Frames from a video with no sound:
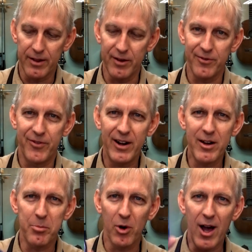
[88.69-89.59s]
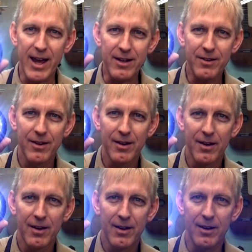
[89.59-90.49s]
They're very bright,
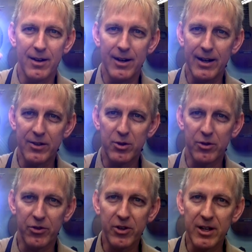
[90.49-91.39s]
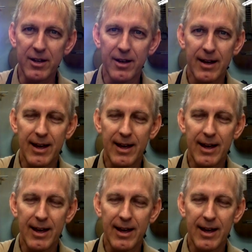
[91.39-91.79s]
uh, as you can see.